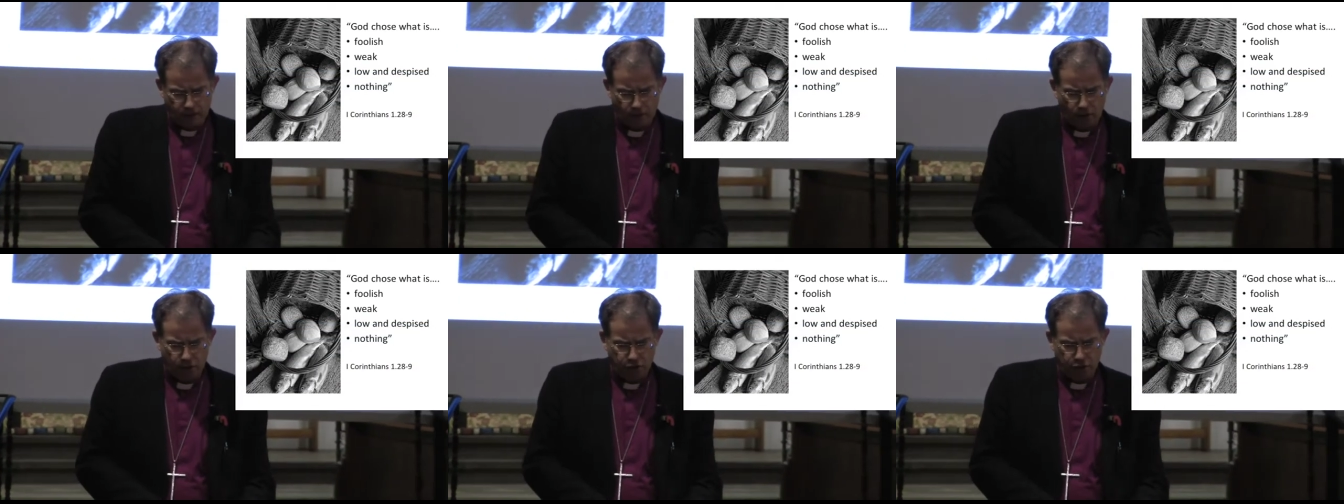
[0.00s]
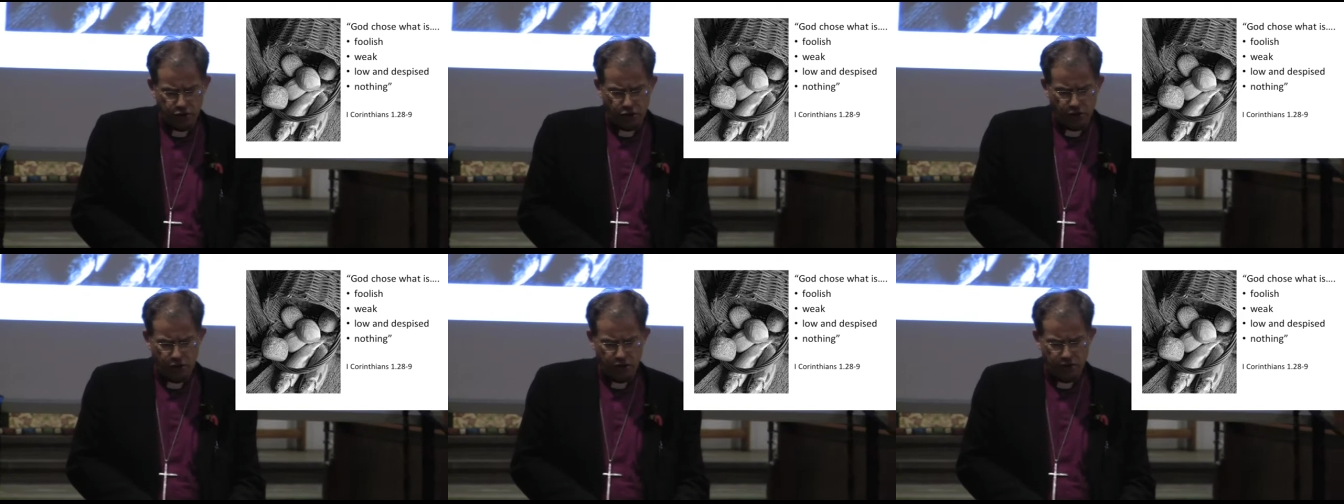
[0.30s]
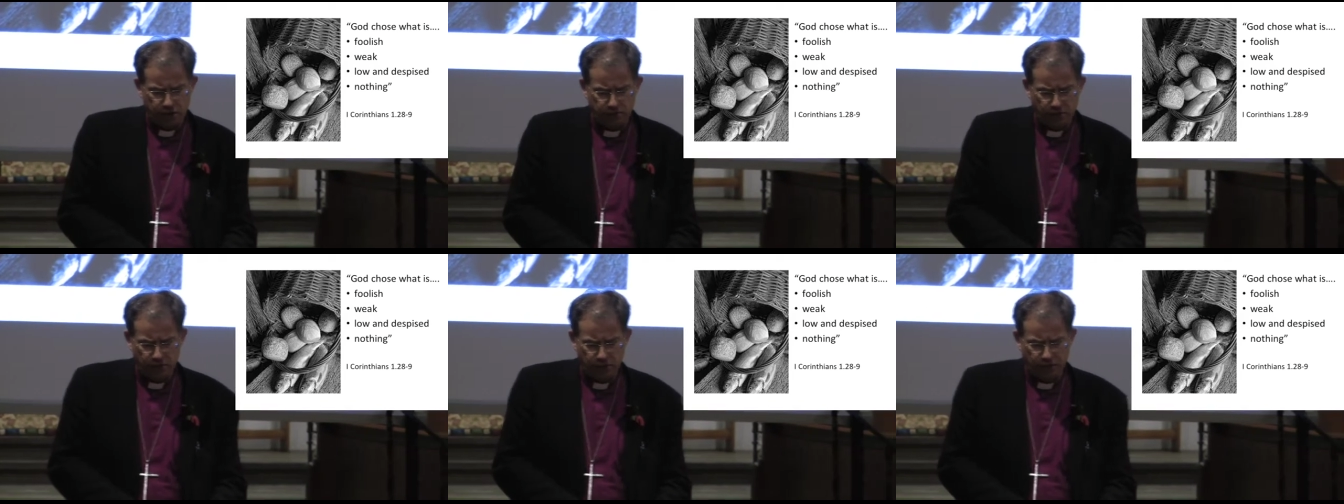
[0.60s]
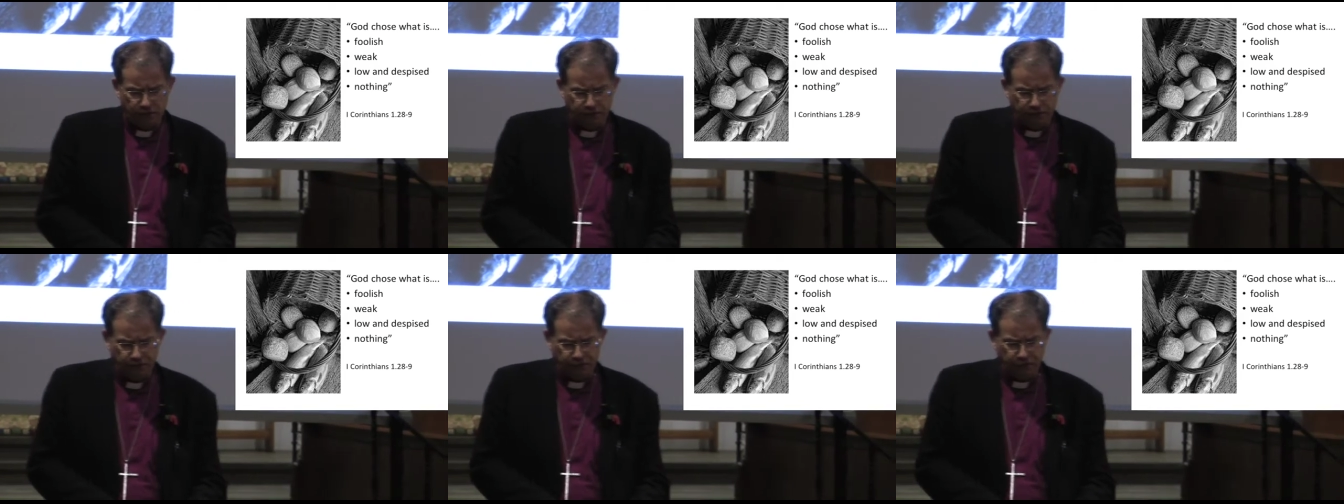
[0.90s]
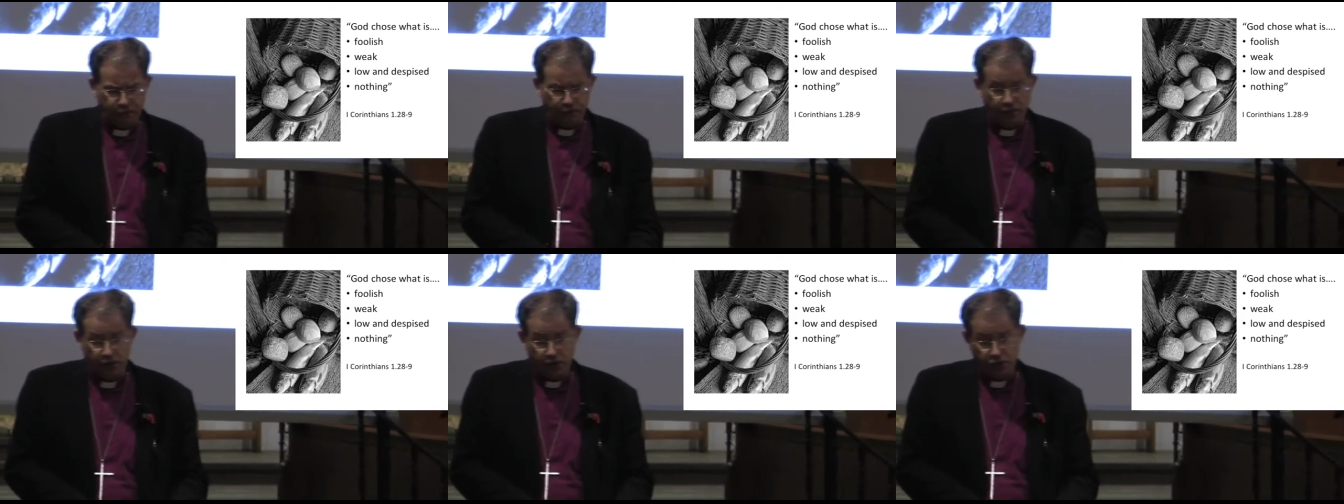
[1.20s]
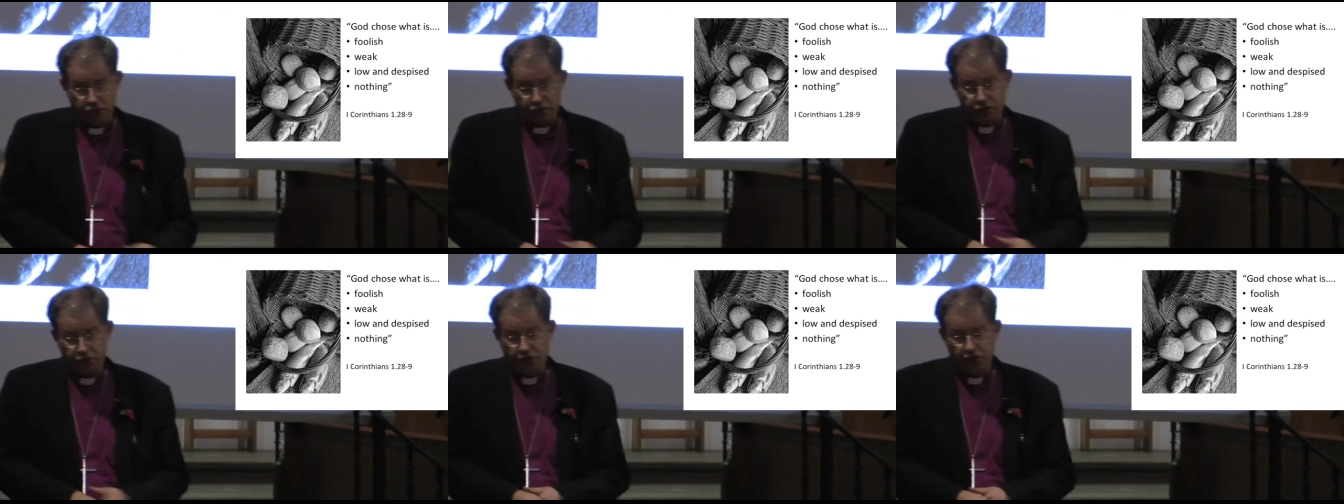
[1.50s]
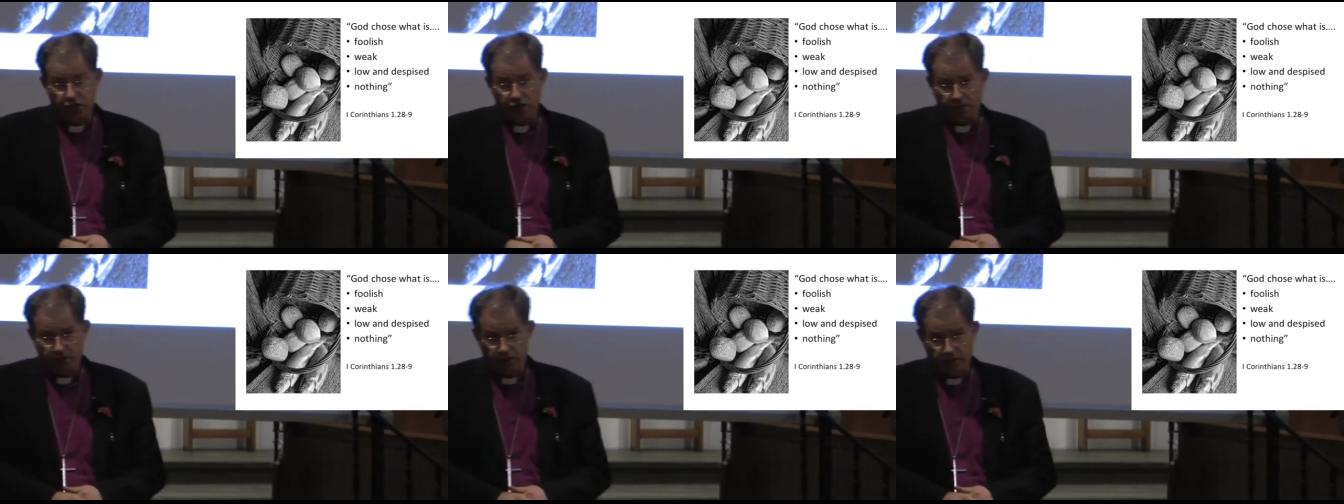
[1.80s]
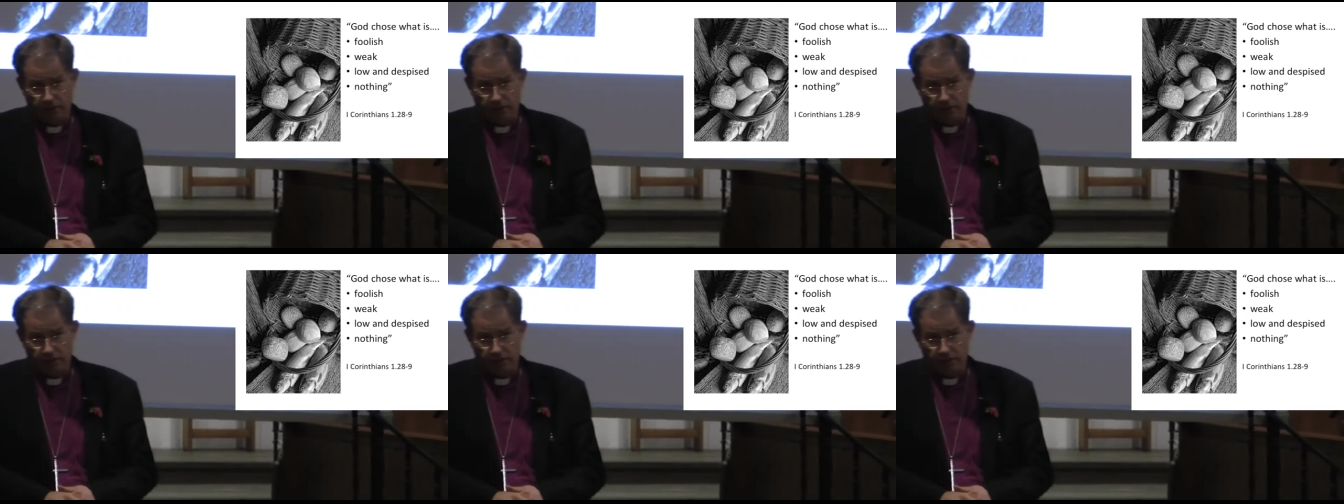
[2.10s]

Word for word: God chose what is foolish in the